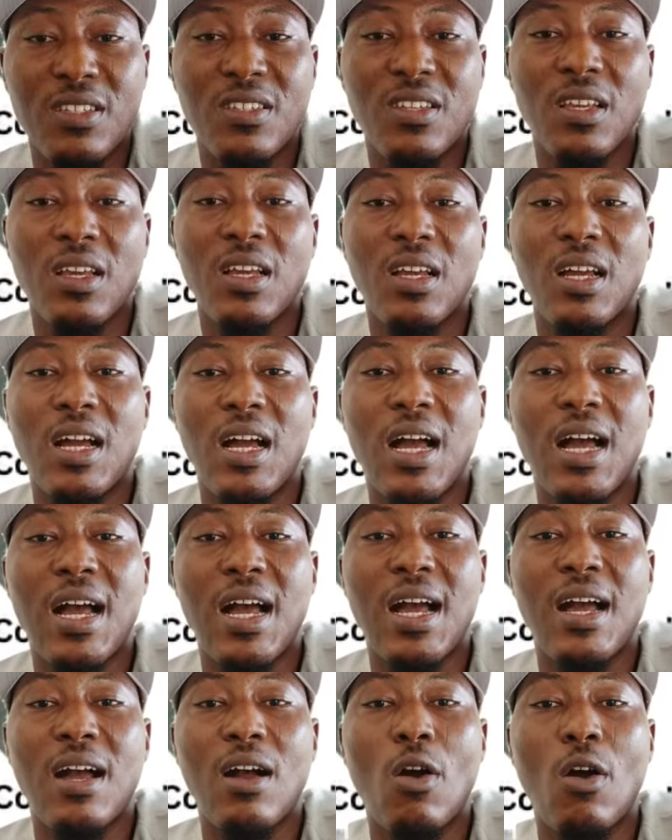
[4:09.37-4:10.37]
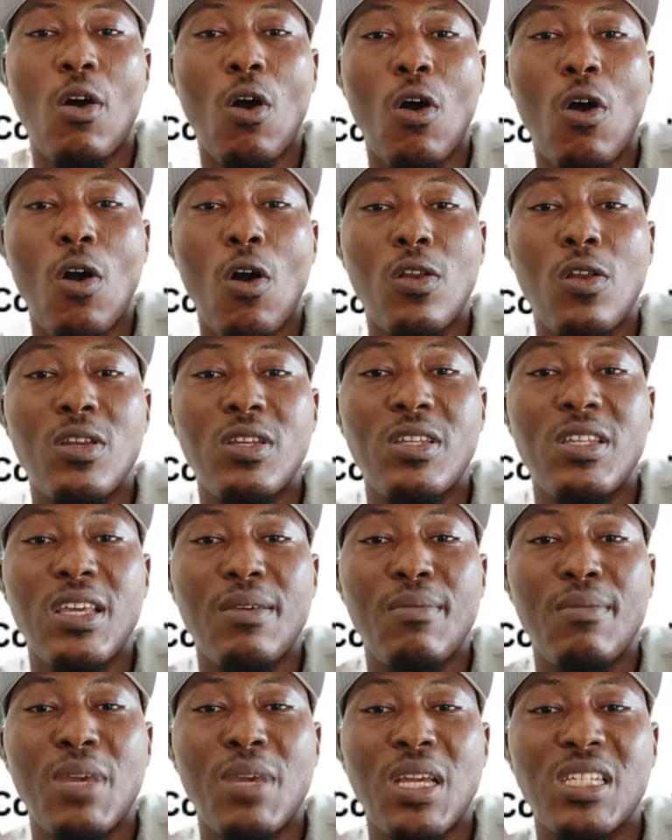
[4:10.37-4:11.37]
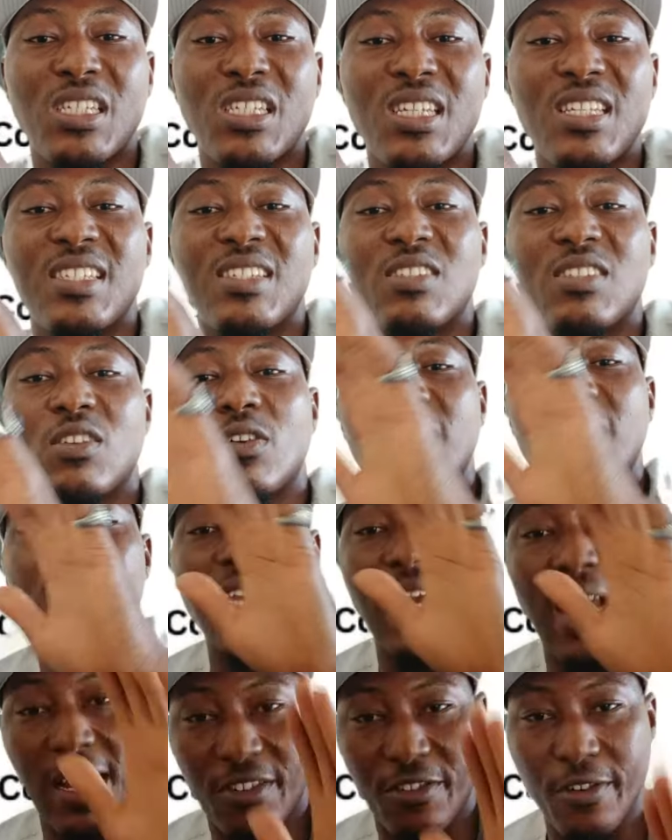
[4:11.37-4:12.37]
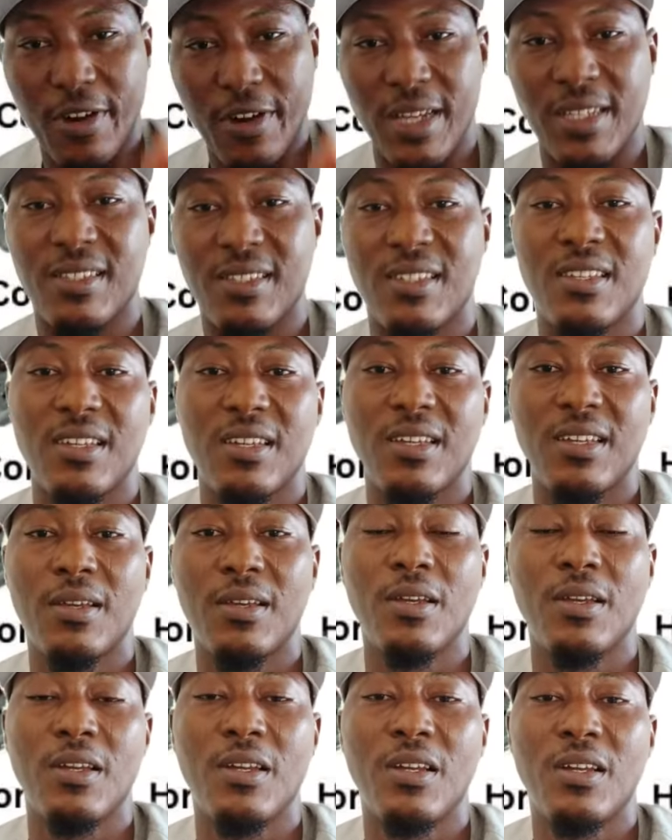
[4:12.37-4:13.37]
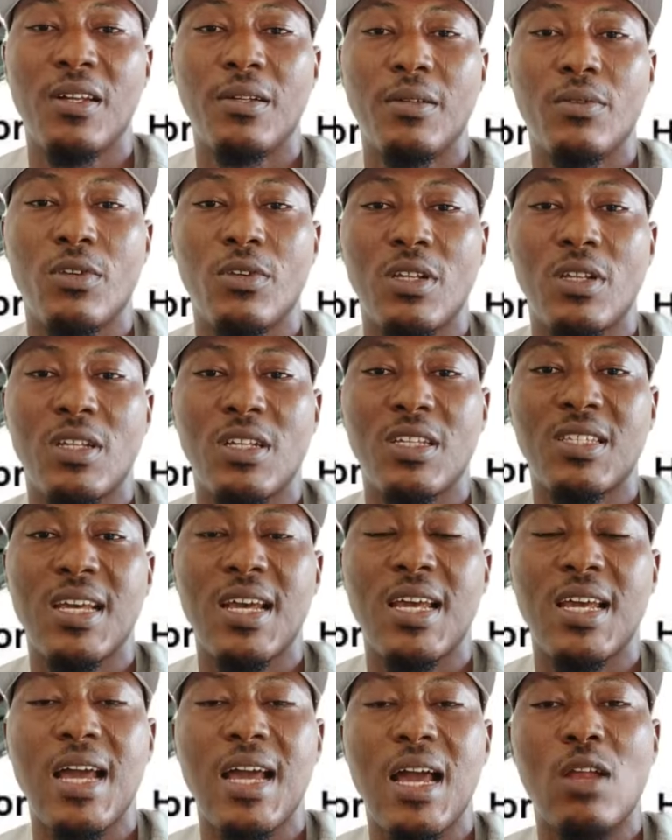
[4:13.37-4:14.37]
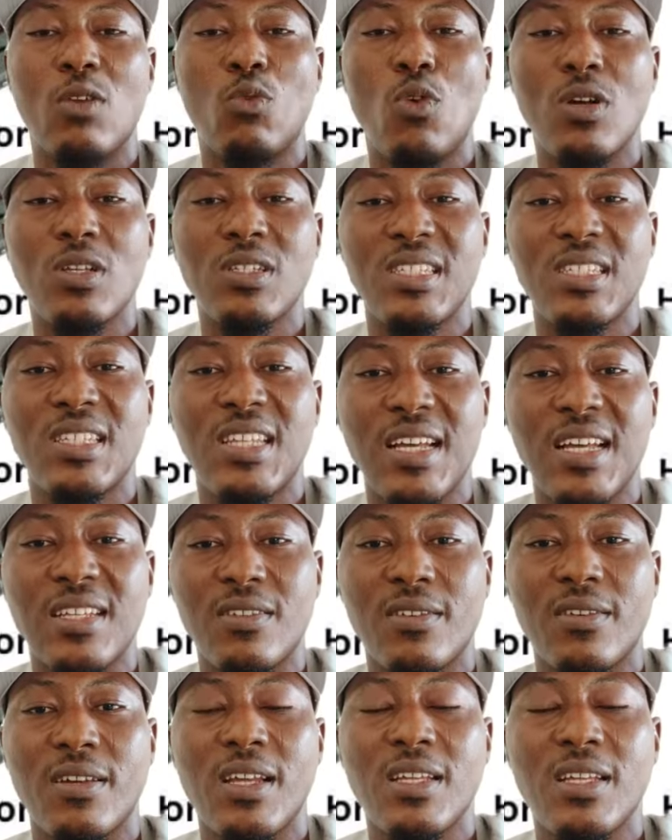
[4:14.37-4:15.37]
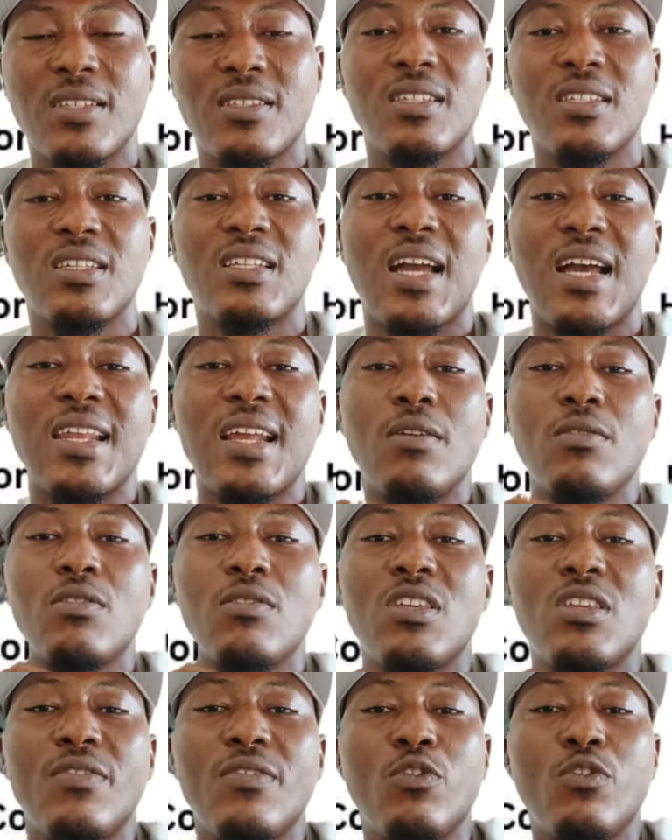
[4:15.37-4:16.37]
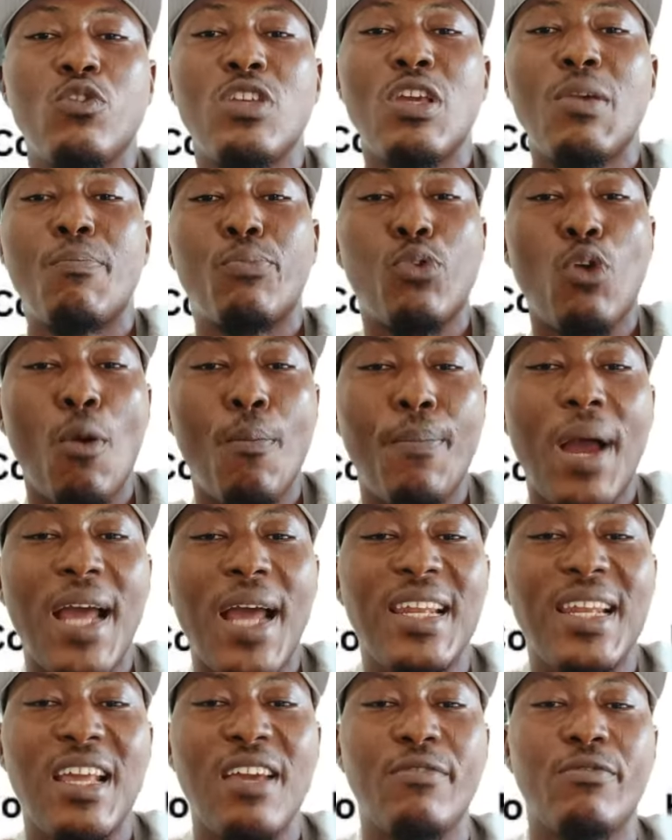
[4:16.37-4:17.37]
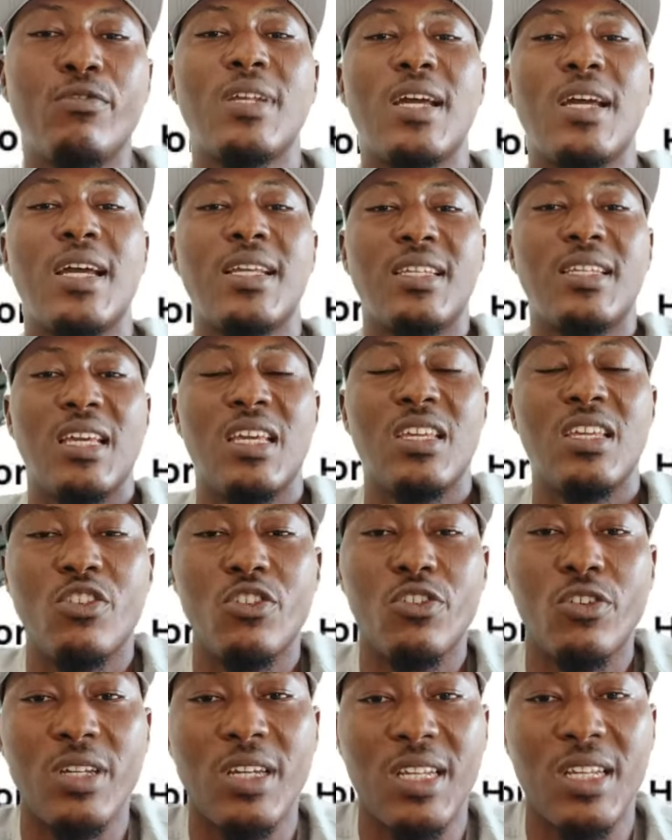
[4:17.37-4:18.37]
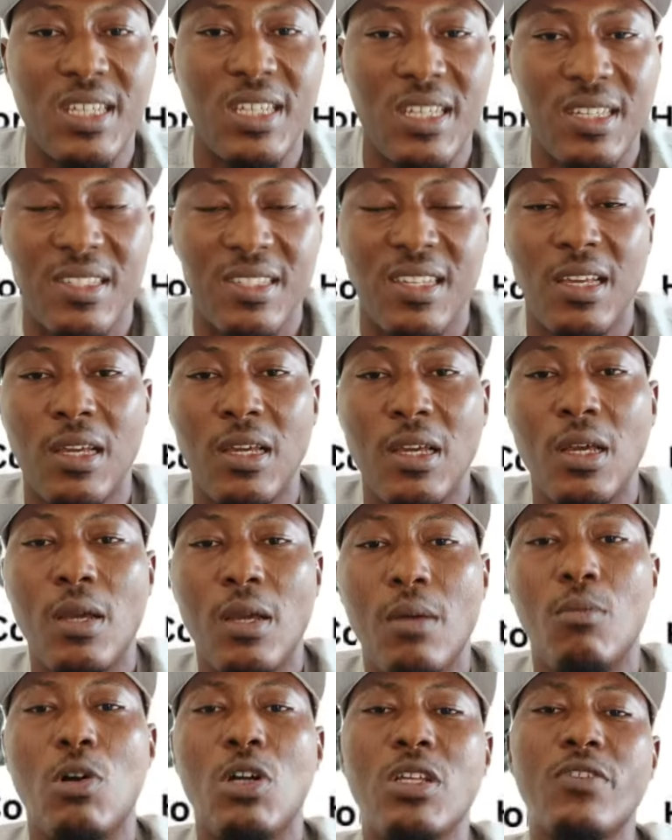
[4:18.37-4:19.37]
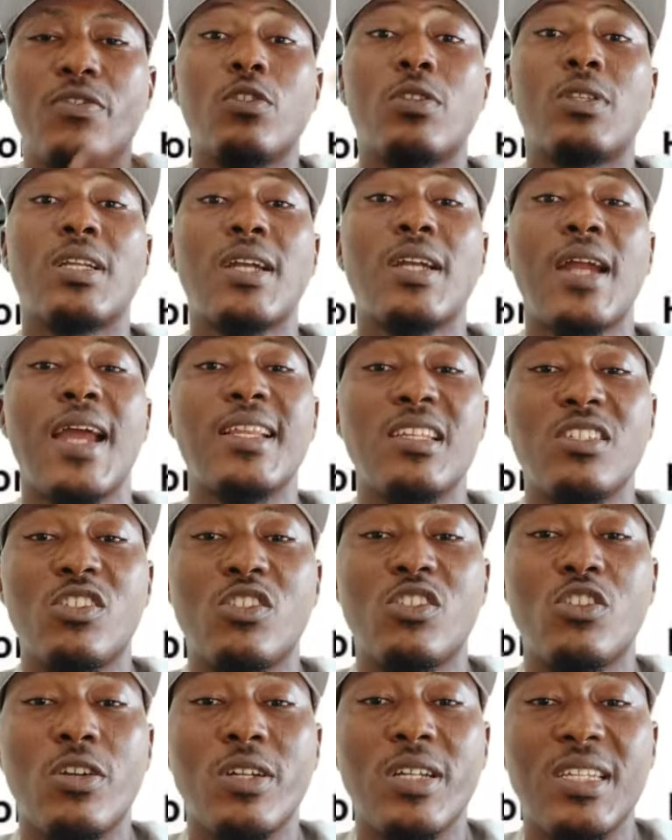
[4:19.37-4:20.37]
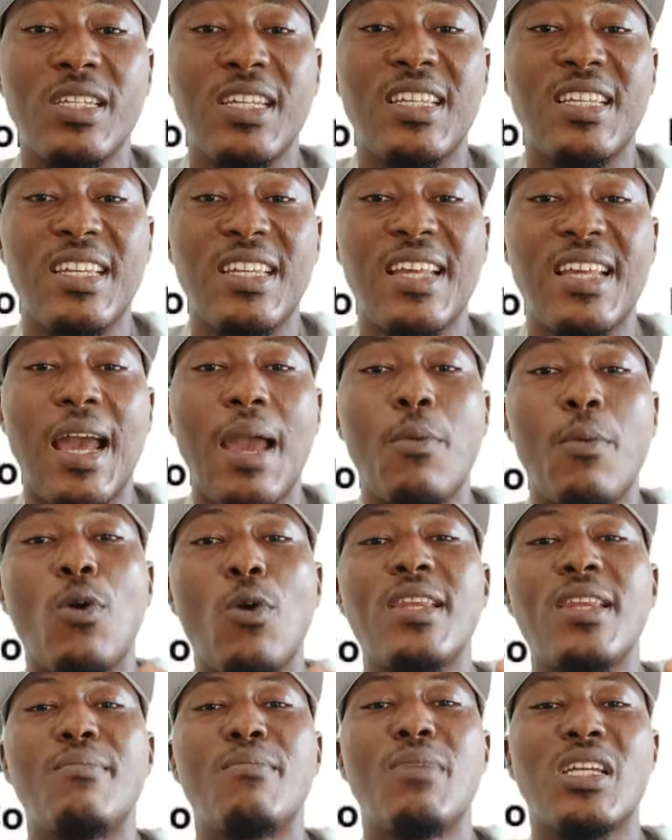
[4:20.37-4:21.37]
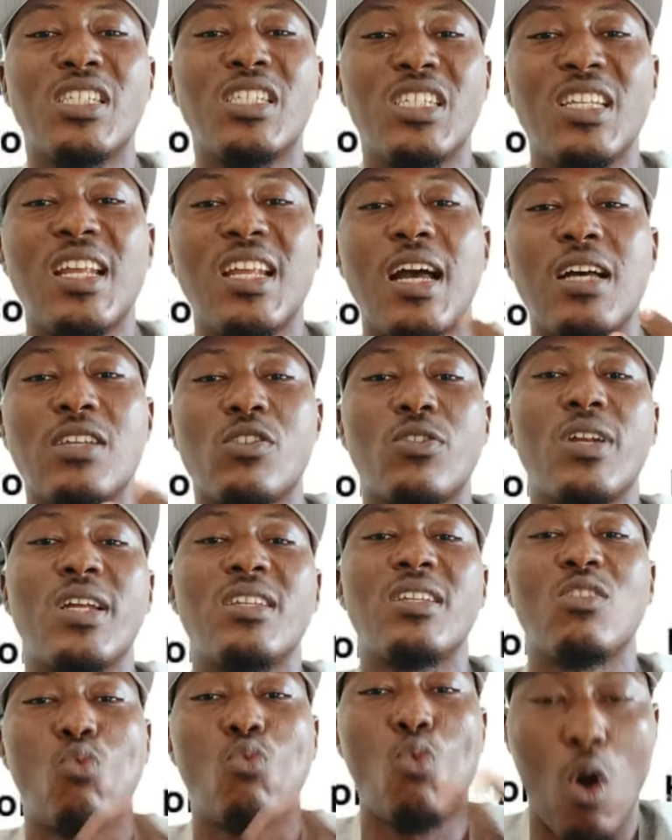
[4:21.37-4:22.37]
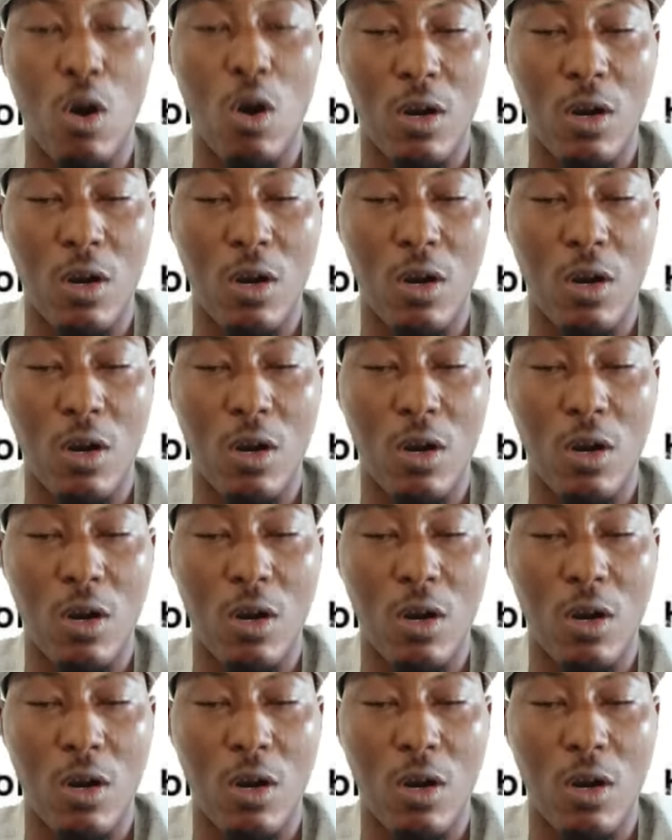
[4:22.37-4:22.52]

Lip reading: all the machine is already at rest. You understand? And once it has rest, it can now give you the proper level that the engine oil is. But if you try this during the daytime when the machine has already worked,